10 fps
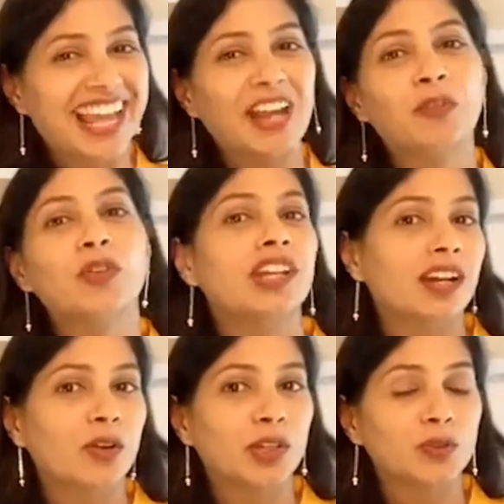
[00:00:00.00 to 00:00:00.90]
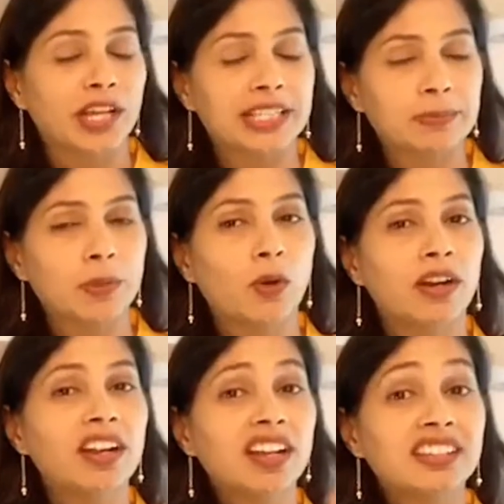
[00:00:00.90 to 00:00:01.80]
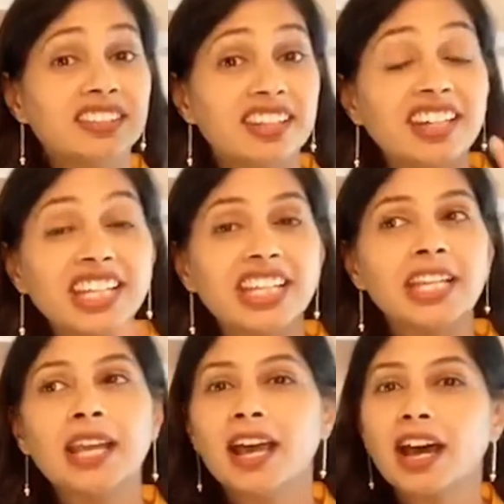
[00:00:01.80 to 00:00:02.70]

and we are going to explore 3